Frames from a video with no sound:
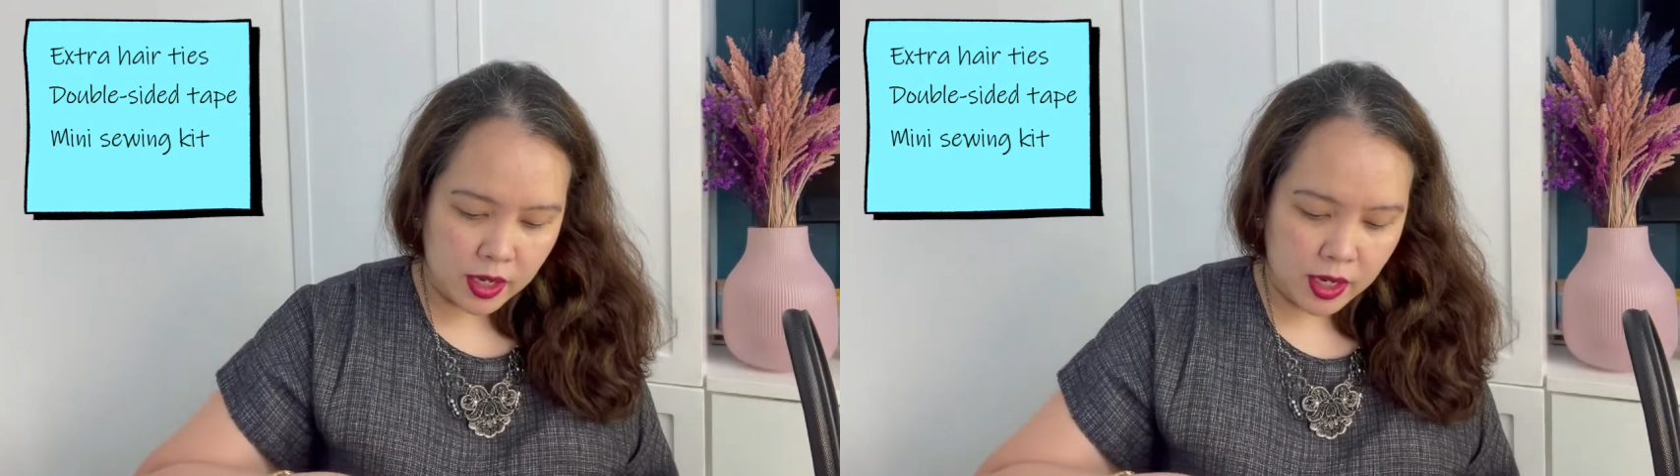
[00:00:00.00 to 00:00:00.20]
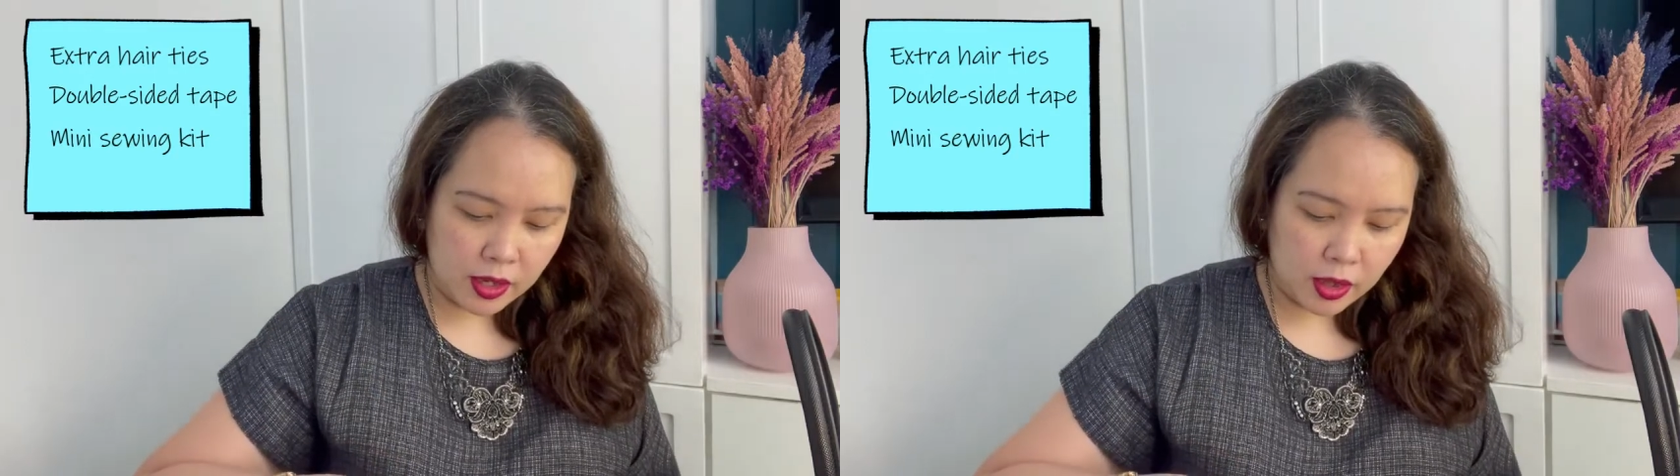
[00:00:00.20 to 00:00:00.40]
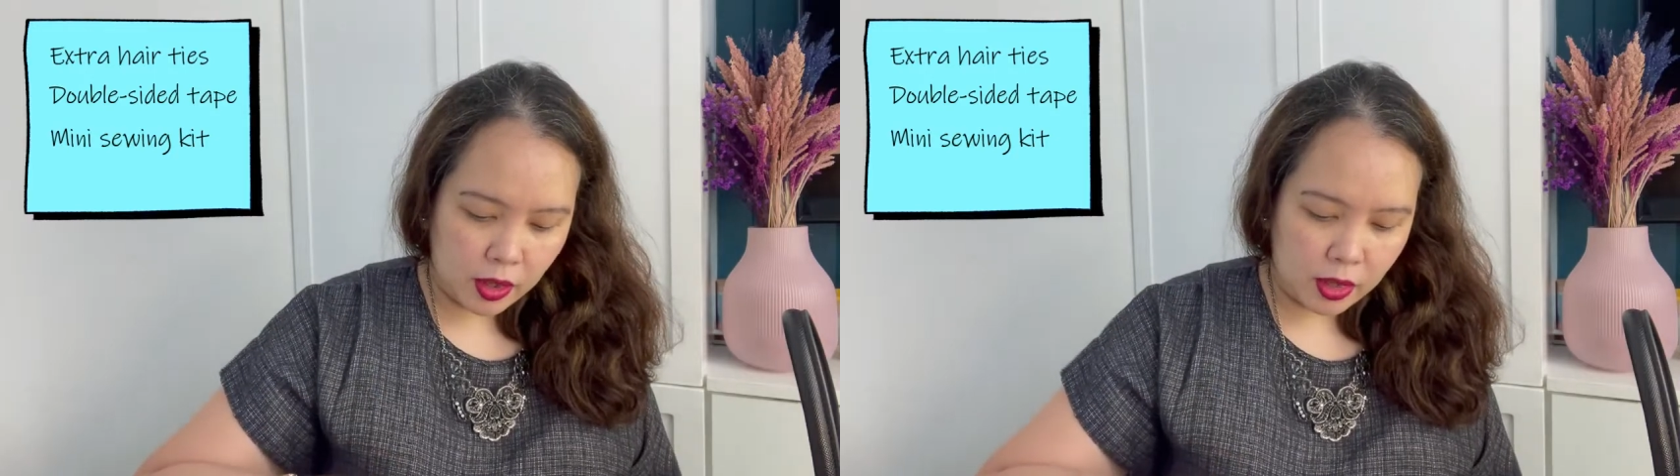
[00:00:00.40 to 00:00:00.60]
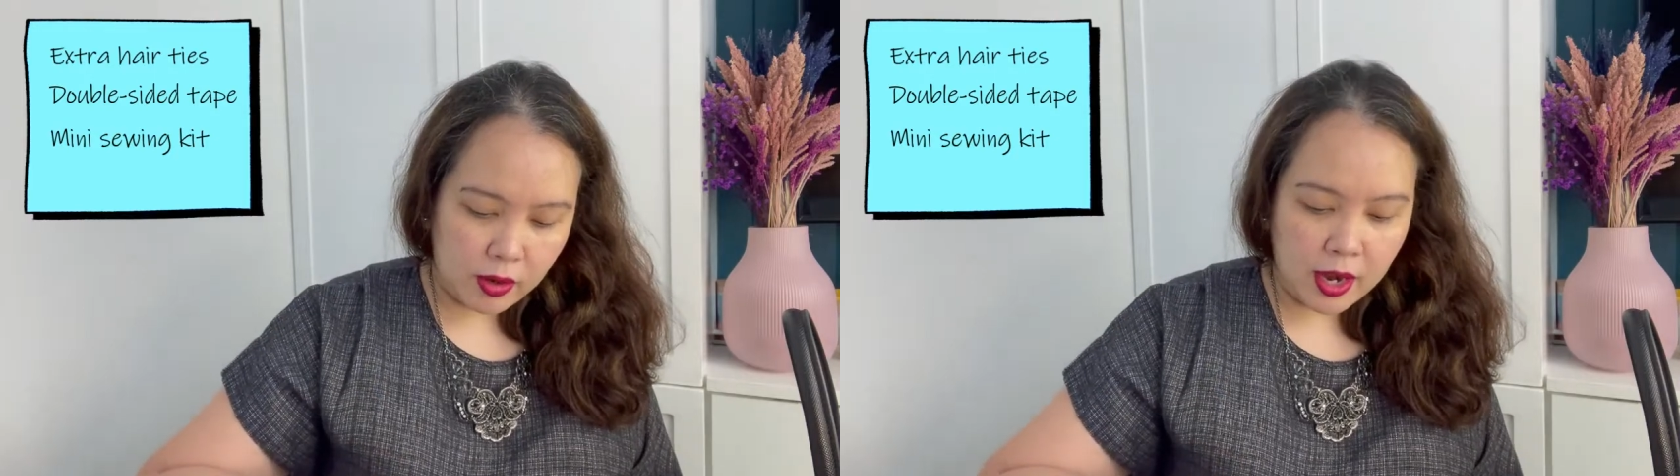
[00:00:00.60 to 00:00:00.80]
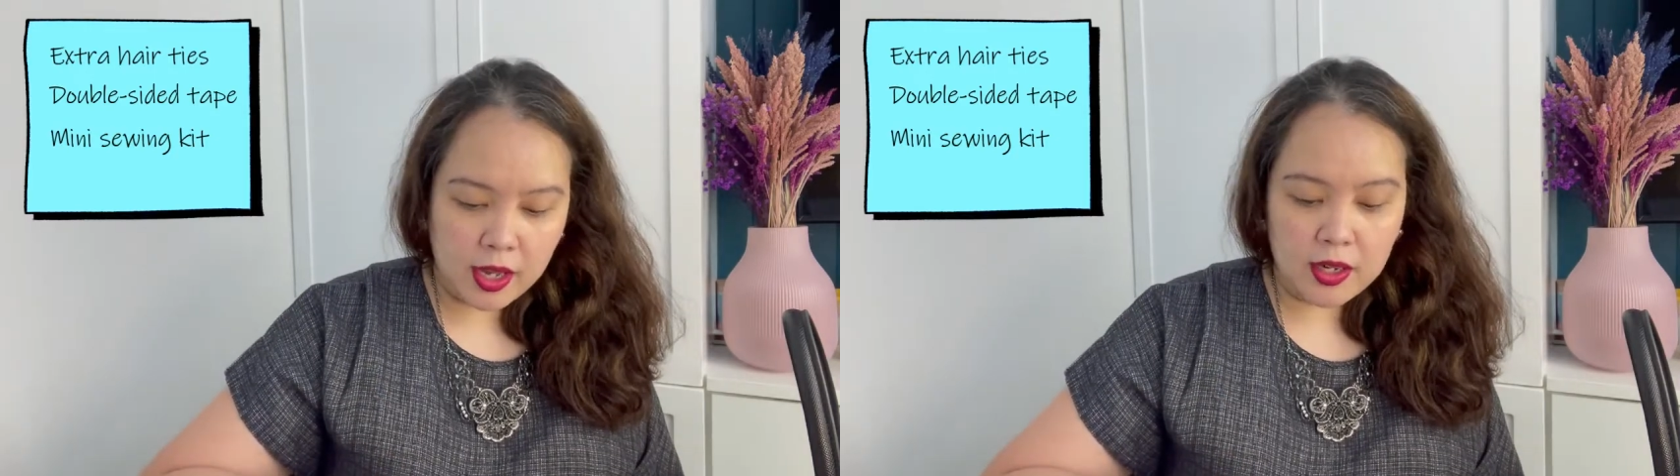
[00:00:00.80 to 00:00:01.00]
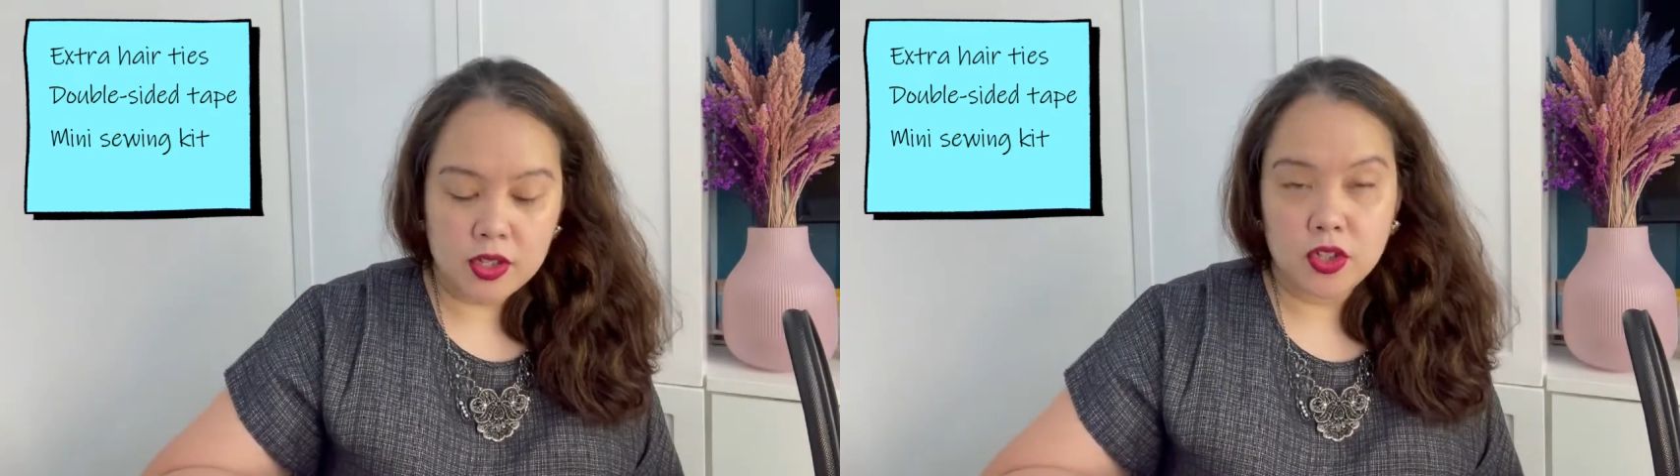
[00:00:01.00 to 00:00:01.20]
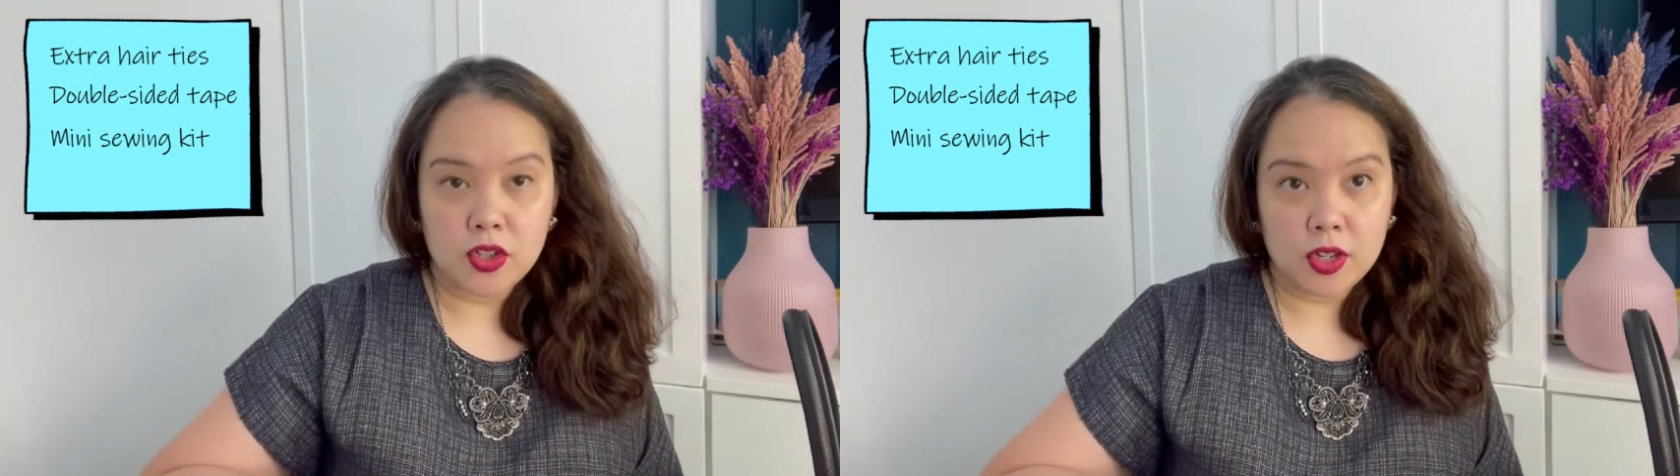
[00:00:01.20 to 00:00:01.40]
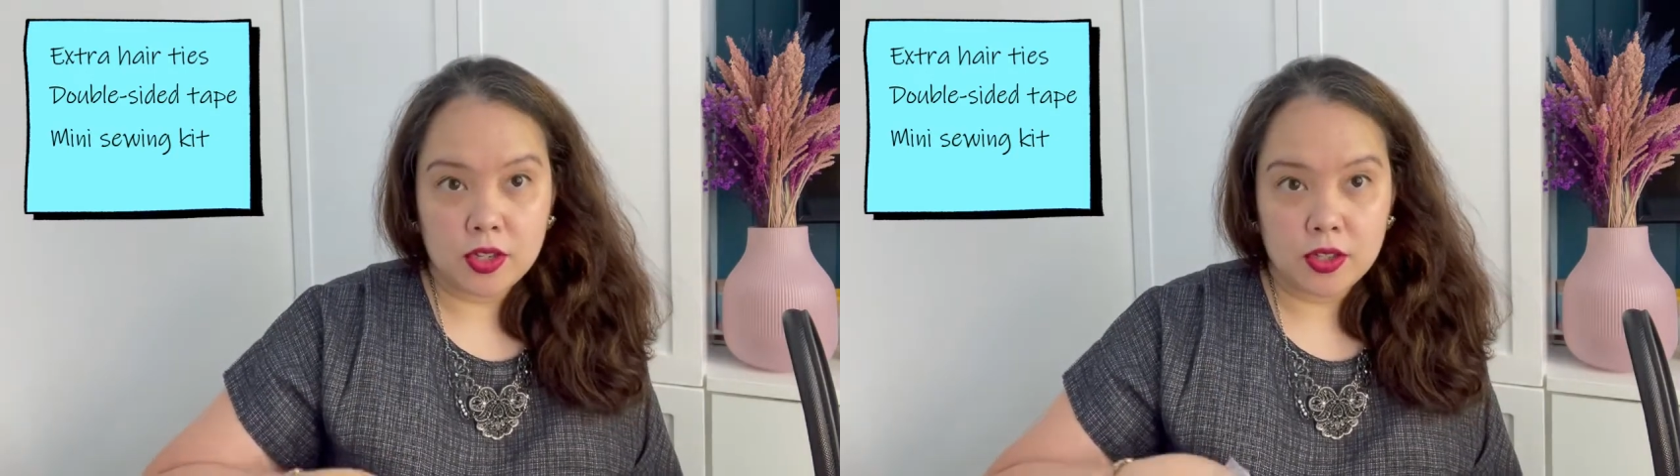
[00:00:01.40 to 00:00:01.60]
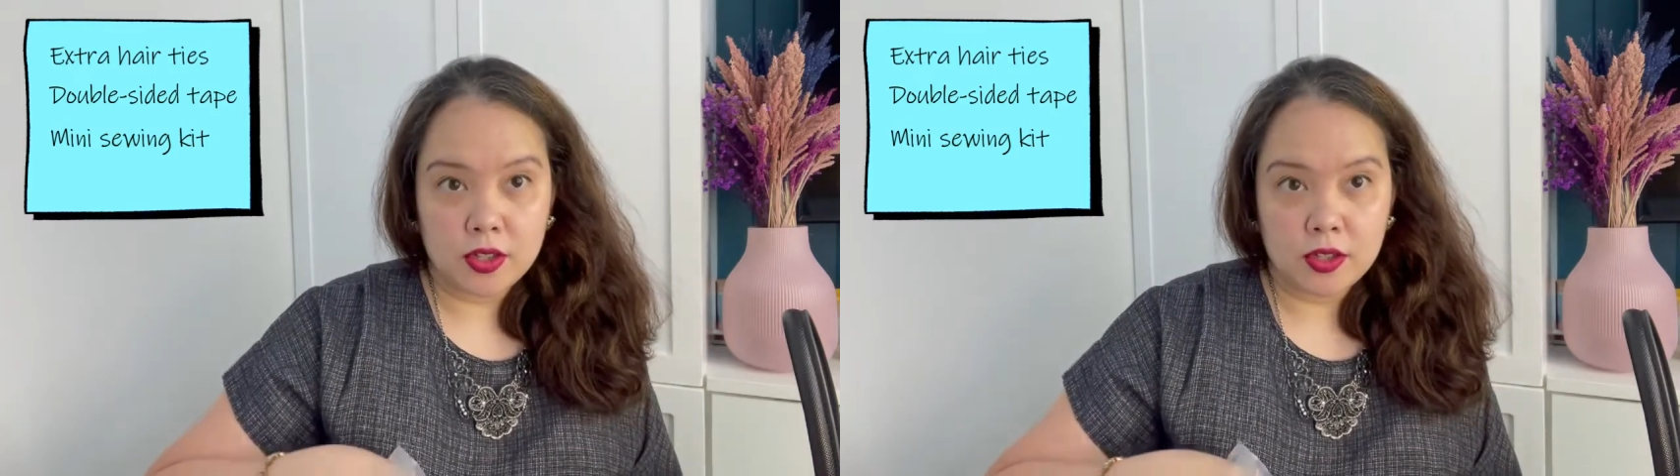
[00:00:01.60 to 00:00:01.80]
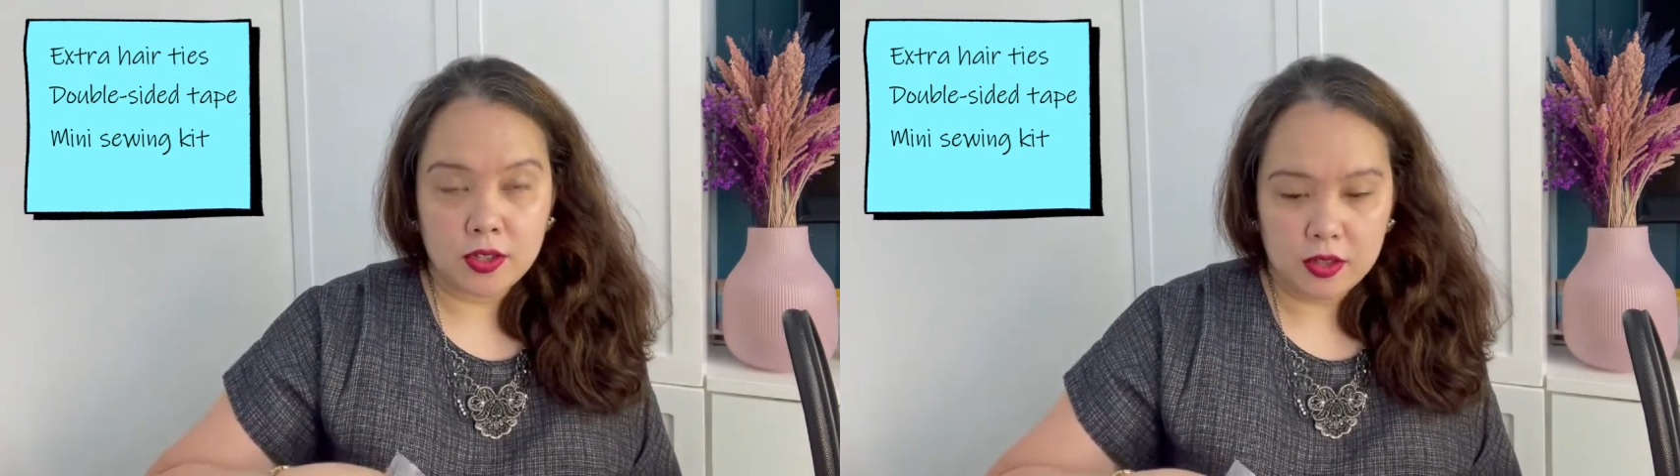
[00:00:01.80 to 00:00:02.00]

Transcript: and the thread is just